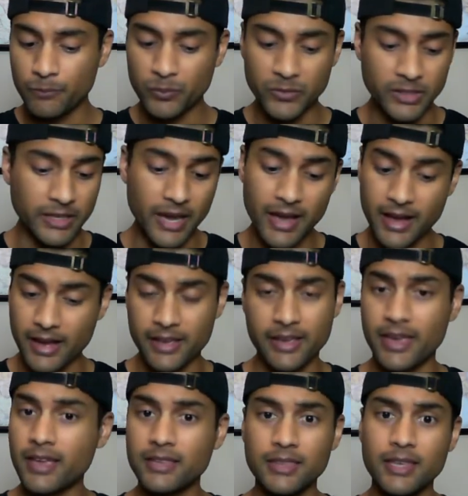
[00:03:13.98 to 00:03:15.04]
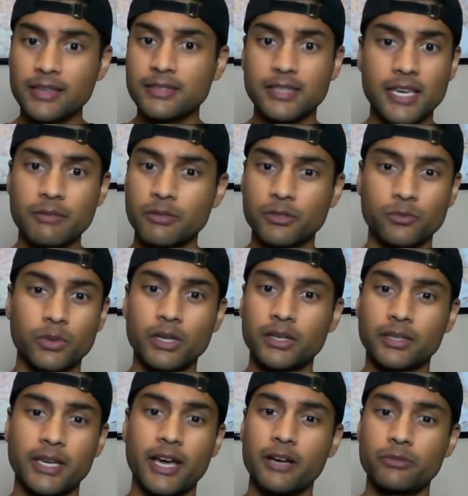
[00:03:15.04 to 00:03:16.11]
Yeah, I hate this game as well,
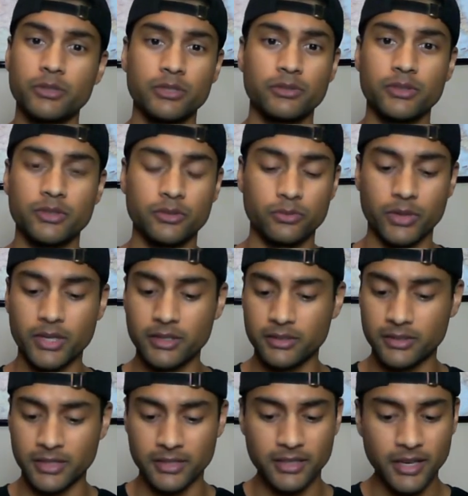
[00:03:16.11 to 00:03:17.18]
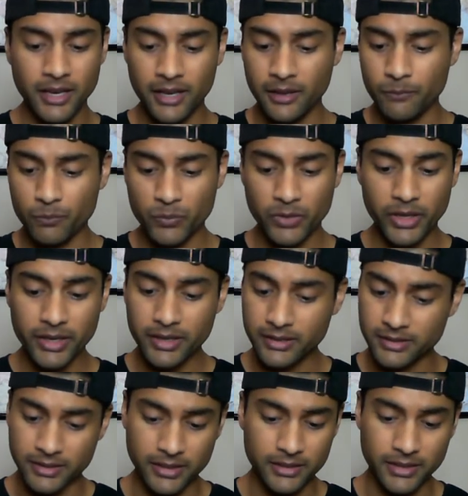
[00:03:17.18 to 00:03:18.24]
Cowboys versus Raiders, and like I
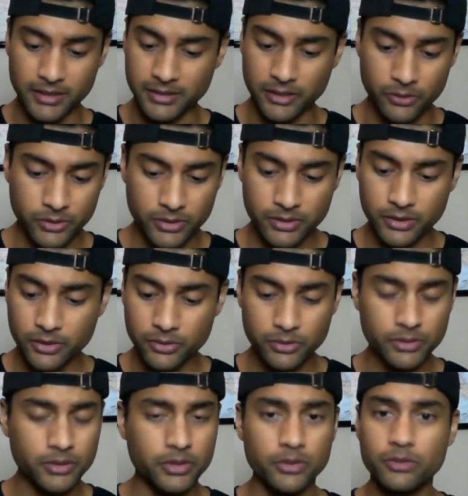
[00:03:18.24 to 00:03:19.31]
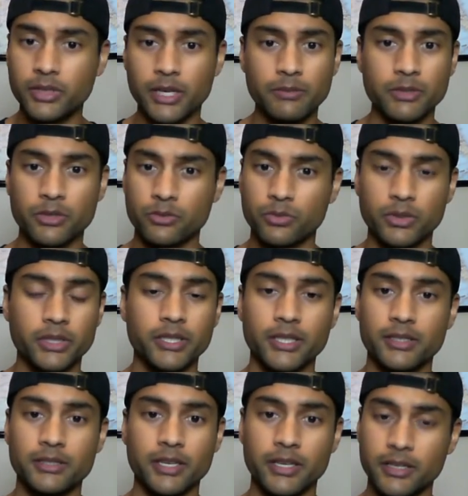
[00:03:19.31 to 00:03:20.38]
said, guys, those are 2 games I was really
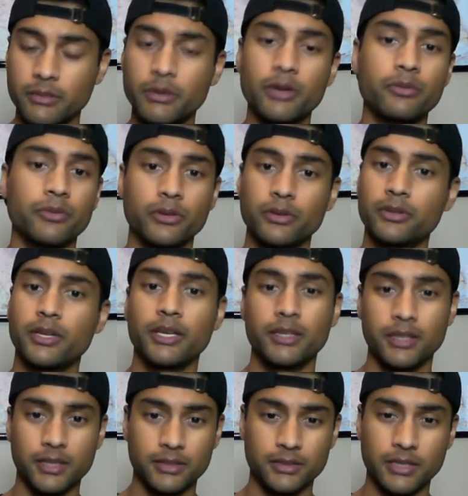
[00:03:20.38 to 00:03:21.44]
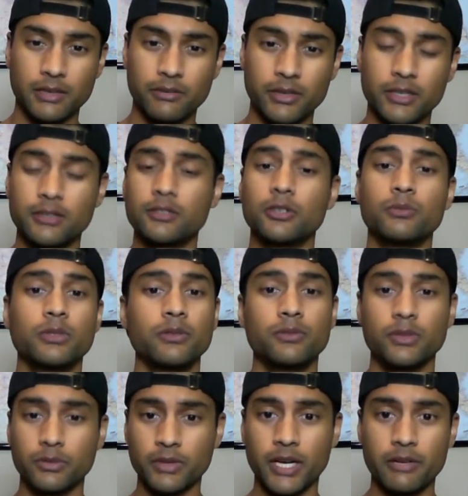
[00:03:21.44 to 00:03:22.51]
excited about for Thanksgiving in terms of
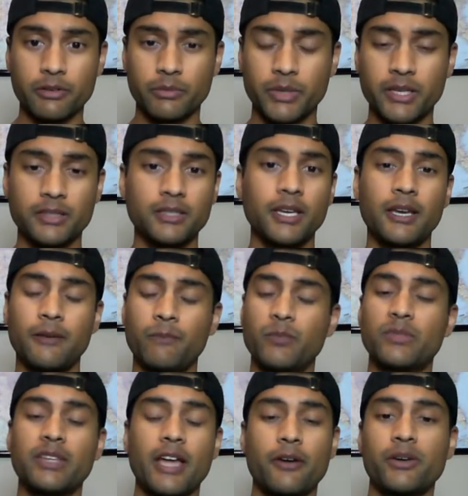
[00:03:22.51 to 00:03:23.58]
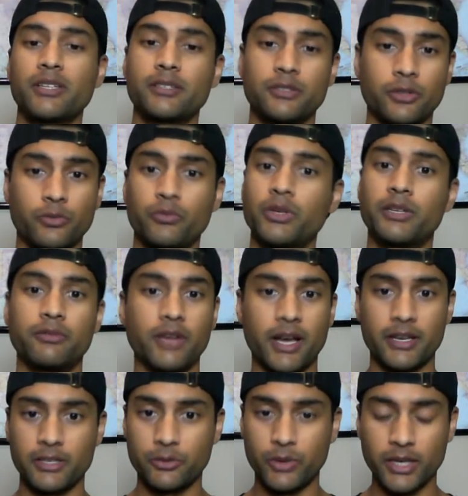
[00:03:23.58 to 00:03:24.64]
Survivor picks. Now we have to start
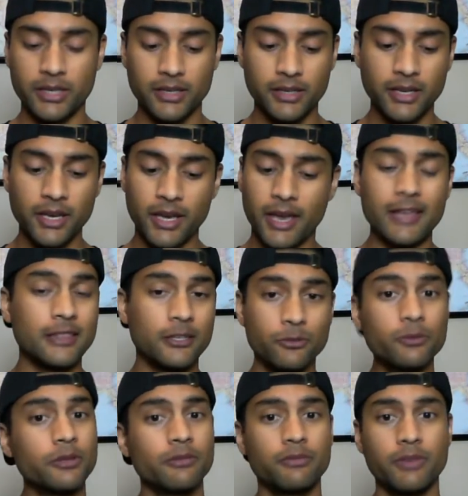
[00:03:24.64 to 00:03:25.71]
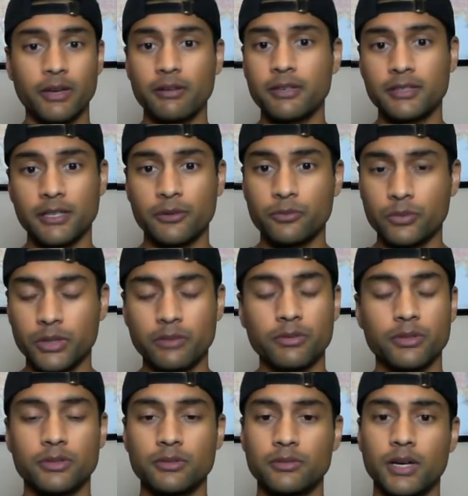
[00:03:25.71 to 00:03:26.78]
reevaluating, and this was a very tough week for
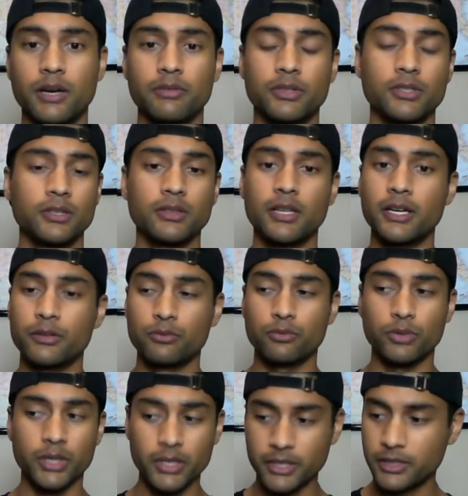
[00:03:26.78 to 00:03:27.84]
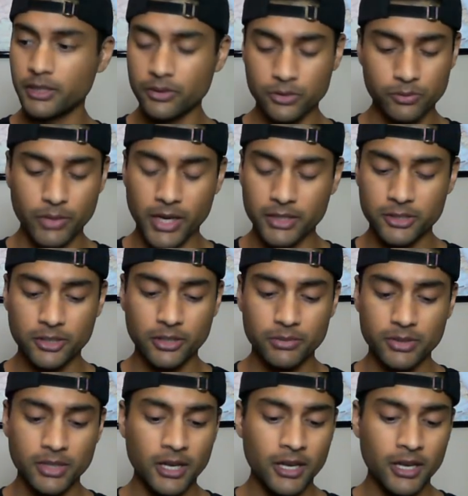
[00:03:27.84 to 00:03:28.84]
Survivor. There's a lot of really close matchups.